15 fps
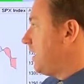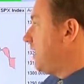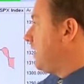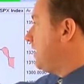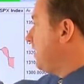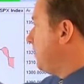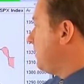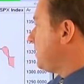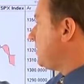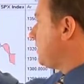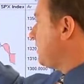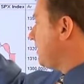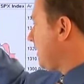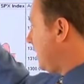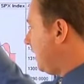And here we
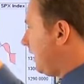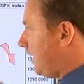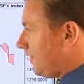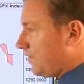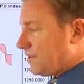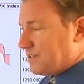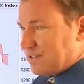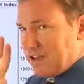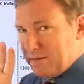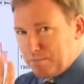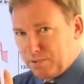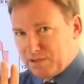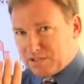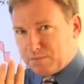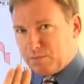see the cloud, the same
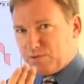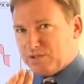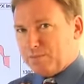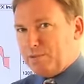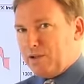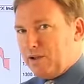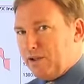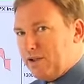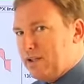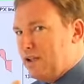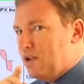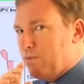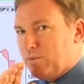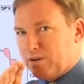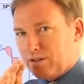principles apply.
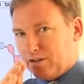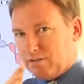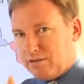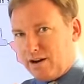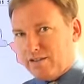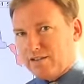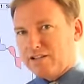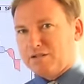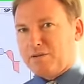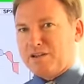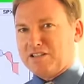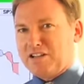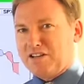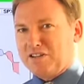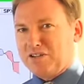One of the great things about
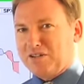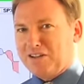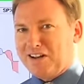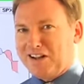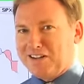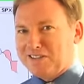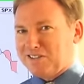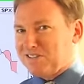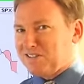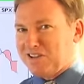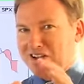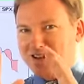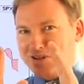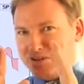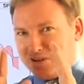technical analysis,
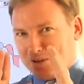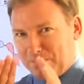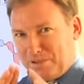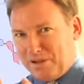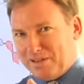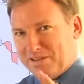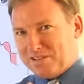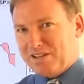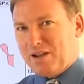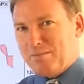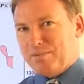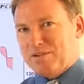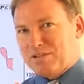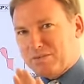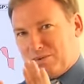you can apply the same
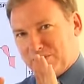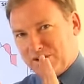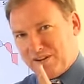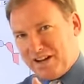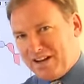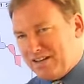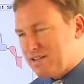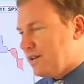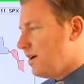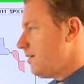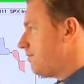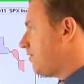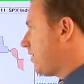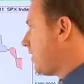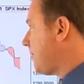principles on any
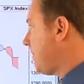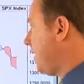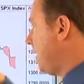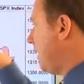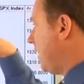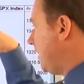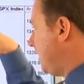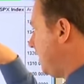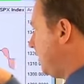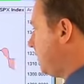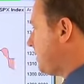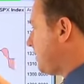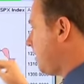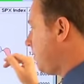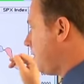time frame. And here we
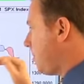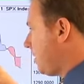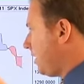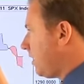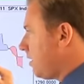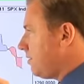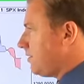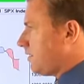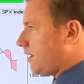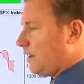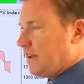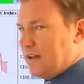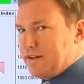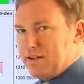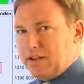see we're below the
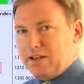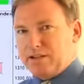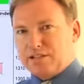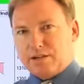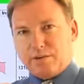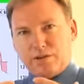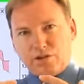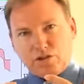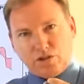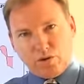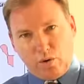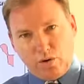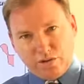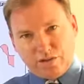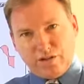cloud, so in the
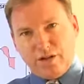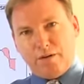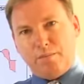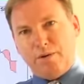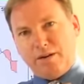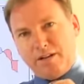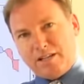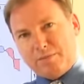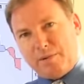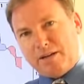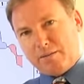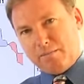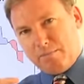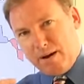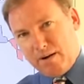short term we'd
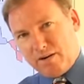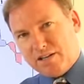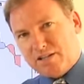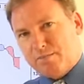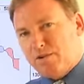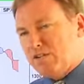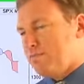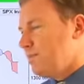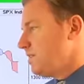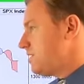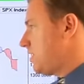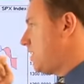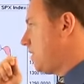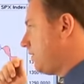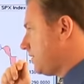expect bearish movements
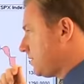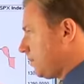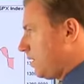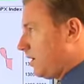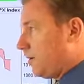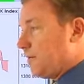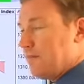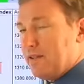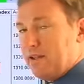here as well.